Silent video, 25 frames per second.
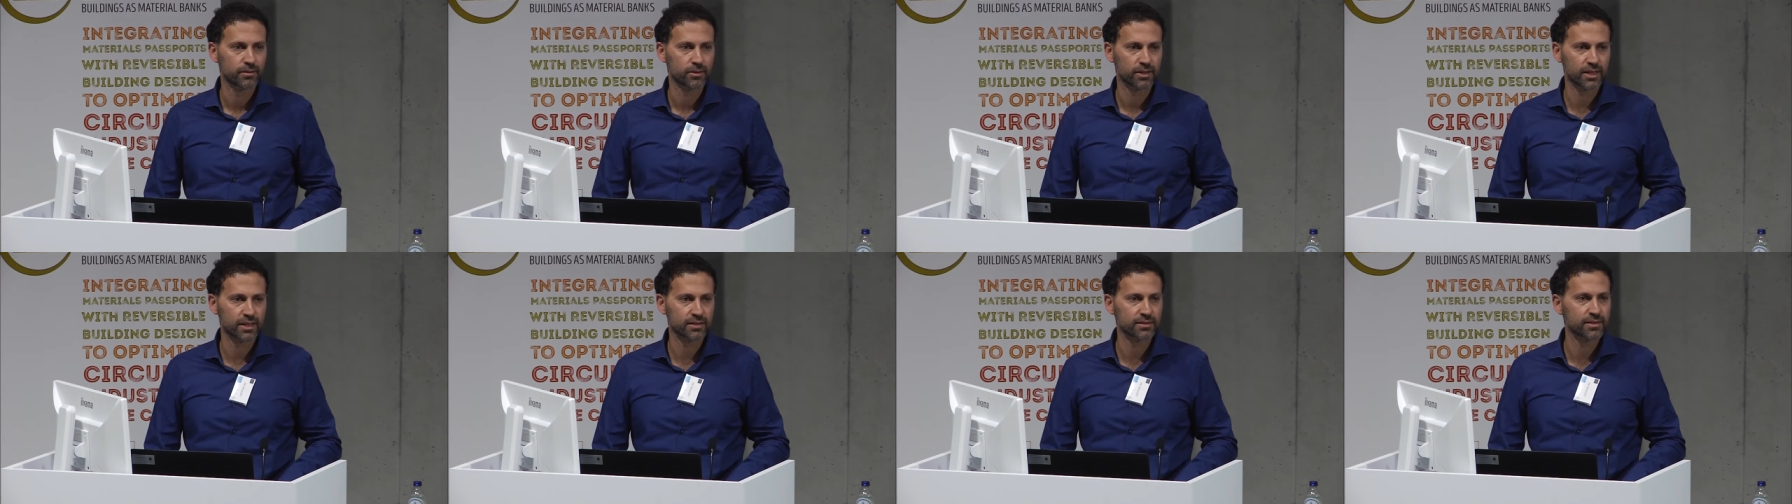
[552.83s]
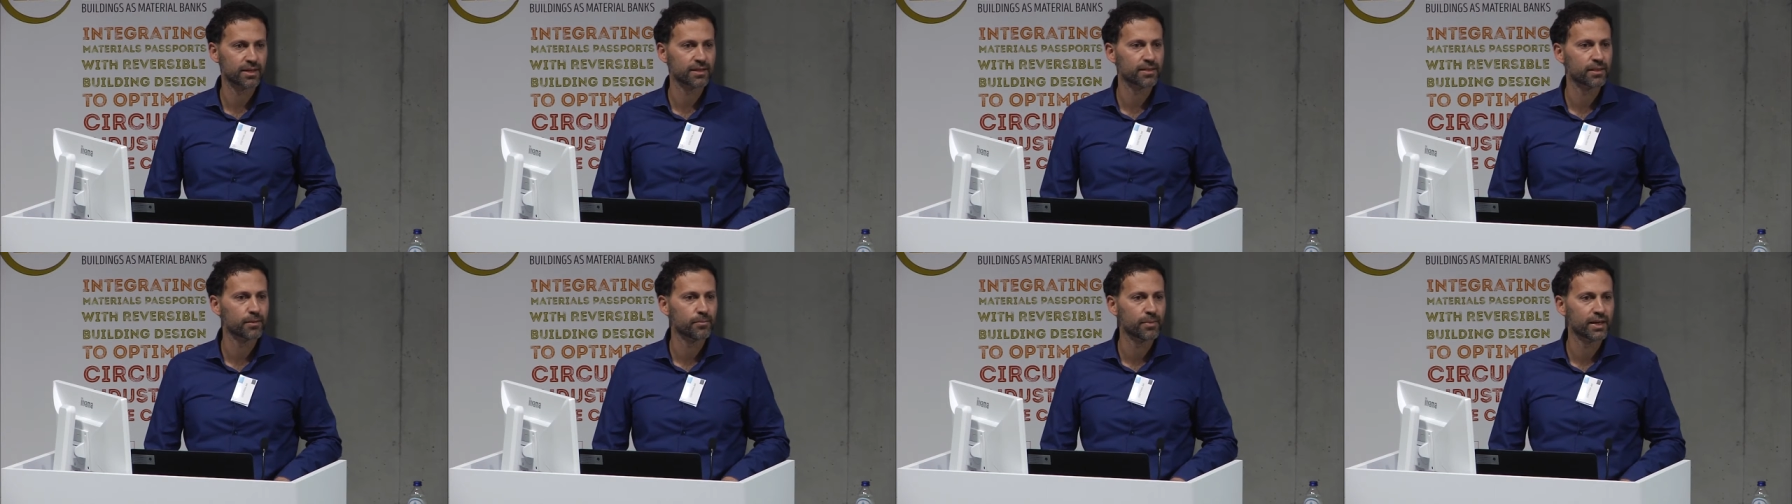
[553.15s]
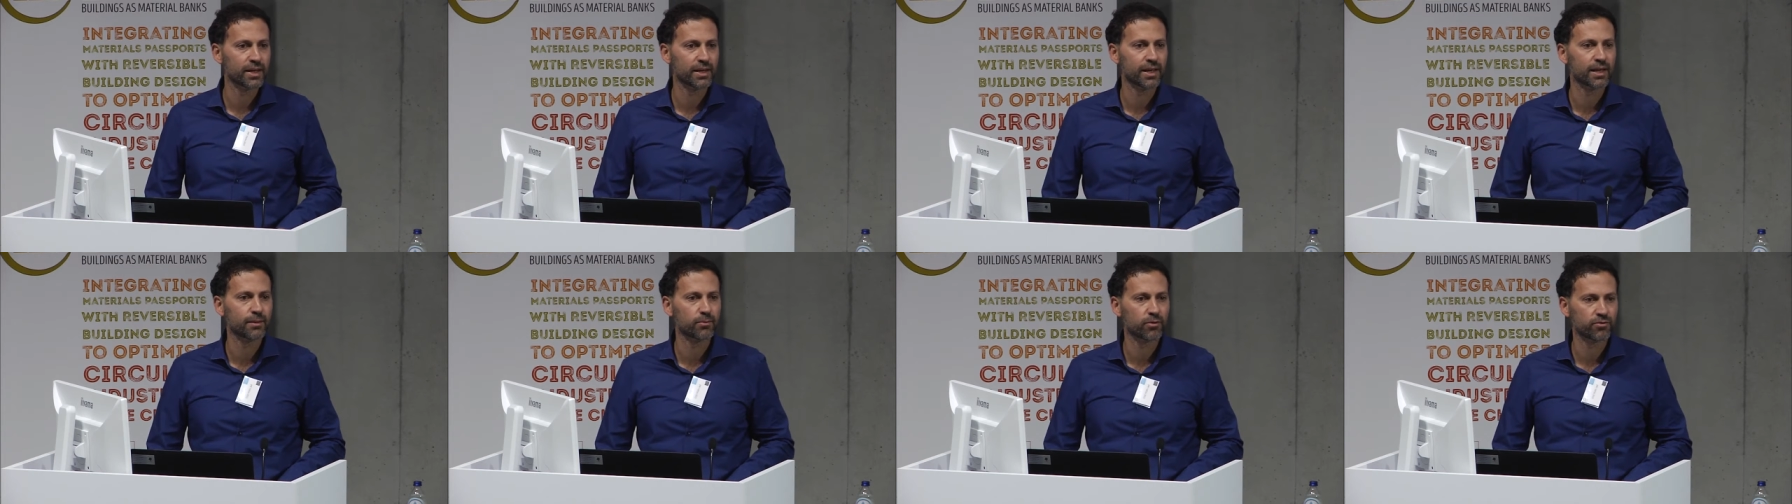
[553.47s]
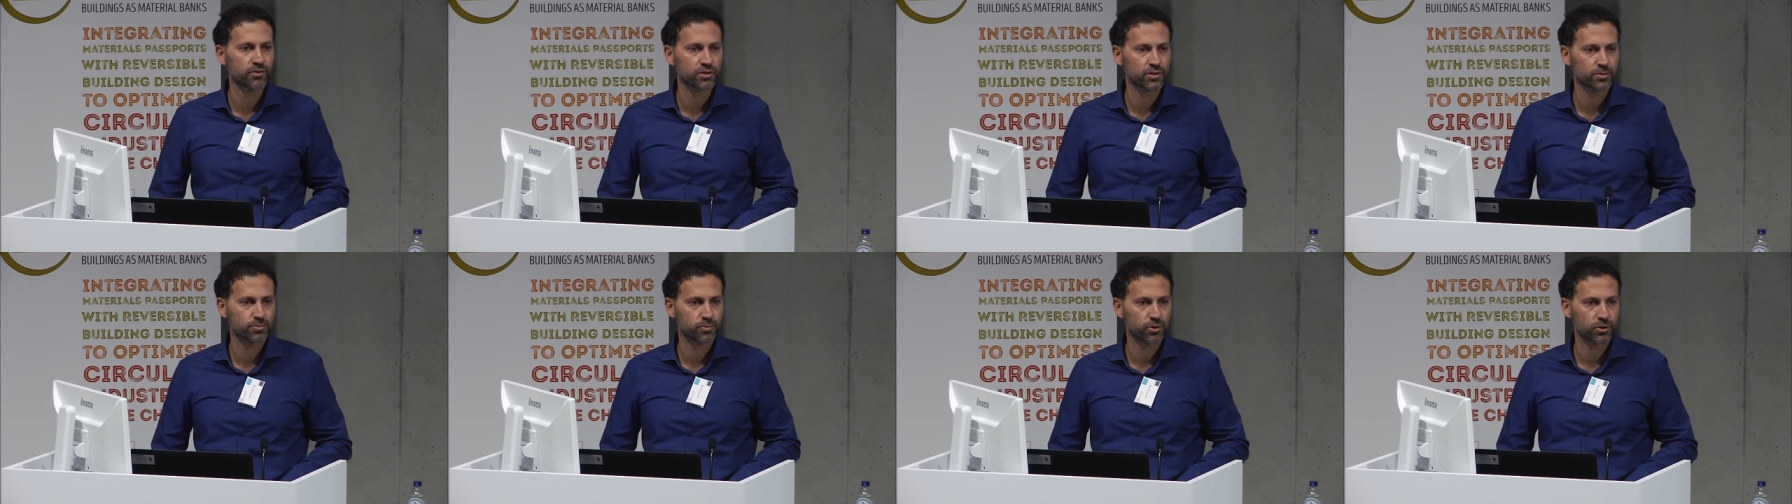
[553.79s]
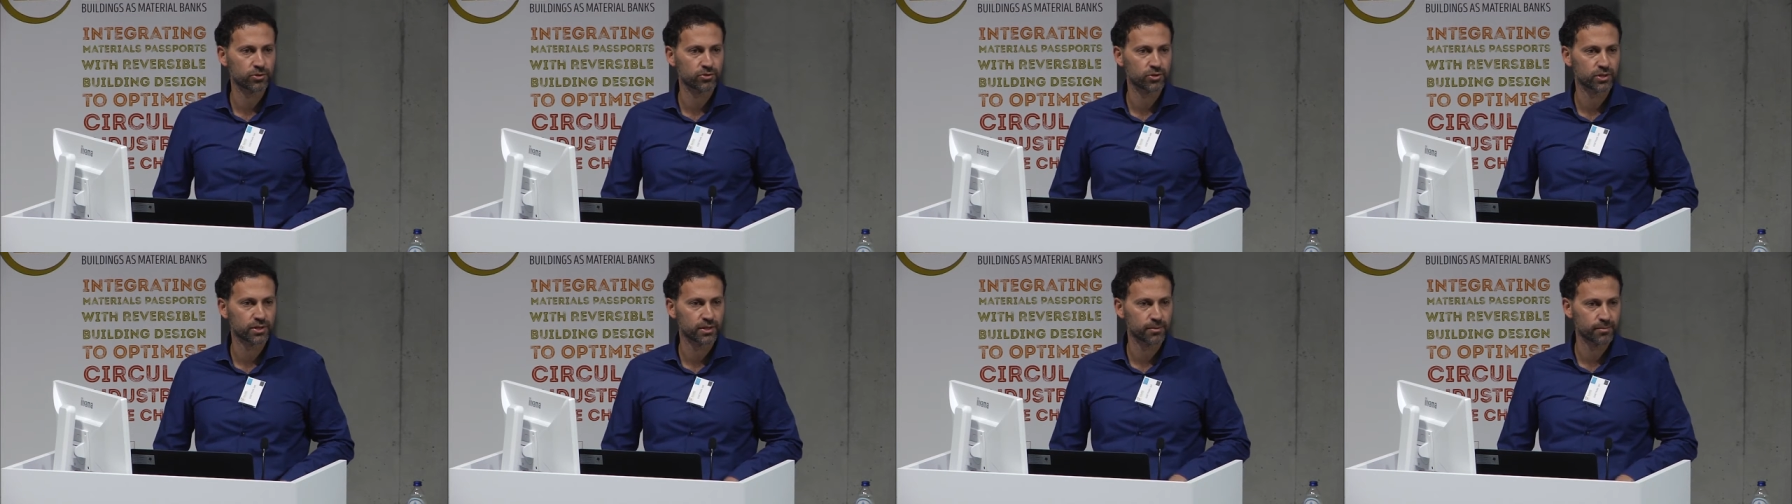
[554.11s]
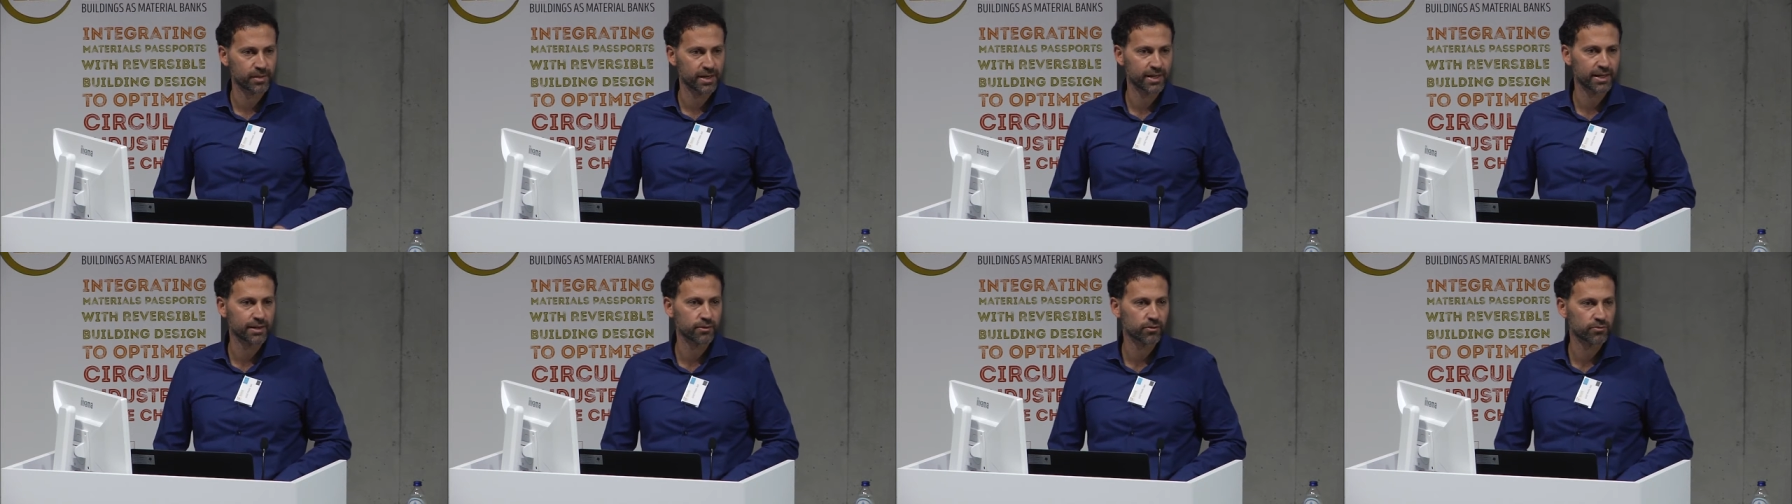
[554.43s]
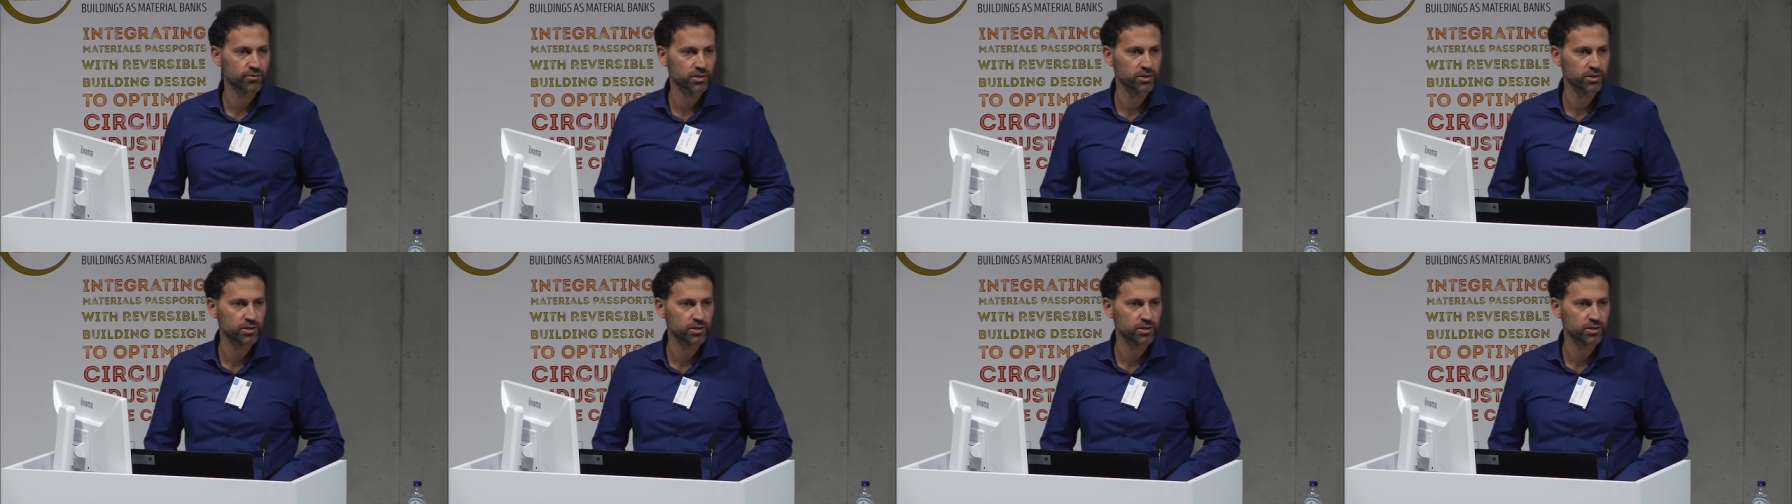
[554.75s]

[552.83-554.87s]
That's not the main aim of this project. The main aim of